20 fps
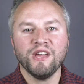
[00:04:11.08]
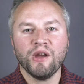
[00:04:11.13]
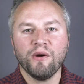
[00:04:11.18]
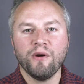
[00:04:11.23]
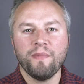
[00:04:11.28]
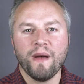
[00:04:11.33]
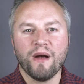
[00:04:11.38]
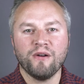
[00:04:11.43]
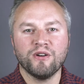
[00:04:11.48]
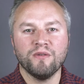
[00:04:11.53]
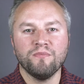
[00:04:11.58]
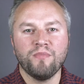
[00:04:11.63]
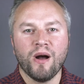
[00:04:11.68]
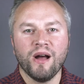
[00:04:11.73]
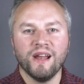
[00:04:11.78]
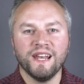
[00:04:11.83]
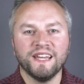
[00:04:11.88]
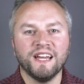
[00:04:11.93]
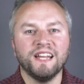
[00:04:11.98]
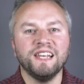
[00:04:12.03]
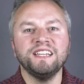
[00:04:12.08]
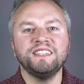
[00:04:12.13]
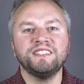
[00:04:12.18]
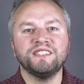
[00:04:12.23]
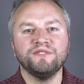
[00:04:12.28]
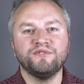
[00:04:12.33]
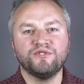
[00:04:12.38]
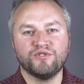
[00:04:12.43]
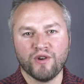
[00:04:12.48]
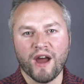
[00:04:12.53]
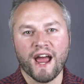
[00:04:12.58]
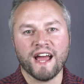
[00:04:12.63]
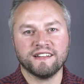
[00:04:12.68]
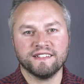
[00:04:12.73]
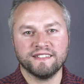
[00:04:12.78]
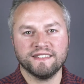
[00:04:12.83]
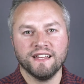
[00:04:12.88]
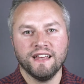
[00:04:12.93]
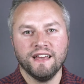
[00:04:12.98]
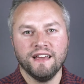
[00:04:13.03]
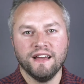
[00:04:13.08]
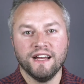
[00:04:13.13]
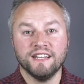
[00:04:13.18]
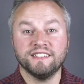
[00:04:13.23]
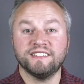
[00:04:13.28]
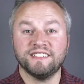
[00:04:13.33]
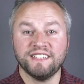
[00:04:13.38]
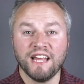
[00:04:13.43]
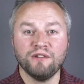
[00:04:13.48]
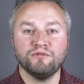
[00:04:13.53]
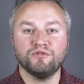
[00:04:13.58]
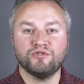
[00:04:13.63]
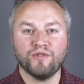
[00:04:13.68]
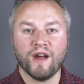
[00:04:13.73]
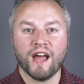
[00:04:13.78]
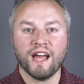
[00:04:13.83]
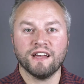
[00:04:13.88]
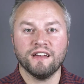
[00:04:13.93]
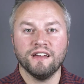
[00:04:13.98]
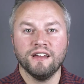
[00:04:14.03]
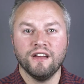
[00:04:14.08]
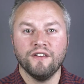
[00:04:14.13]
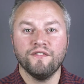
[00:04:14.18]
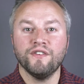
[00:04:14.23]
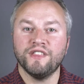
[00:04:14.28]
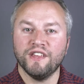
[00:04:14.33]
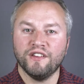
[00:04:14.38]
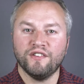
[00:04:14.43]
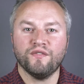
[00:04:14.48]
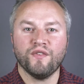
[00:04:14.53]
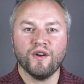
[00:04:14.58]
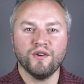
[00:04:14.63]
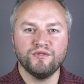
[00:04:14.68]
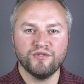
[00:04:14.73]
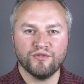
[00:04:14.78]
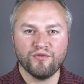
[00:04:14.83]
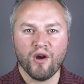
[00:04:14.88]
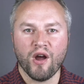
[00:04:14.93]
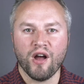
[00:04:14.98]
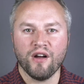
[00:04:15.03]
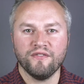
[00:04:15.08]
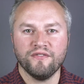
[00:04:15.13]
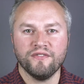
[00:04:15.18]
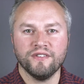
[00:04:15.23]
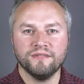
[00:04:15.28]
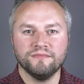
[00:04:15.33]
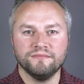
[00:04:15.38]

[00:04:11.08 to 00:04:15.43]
go about compiling a list of tracks, a soundtrack for this photograph.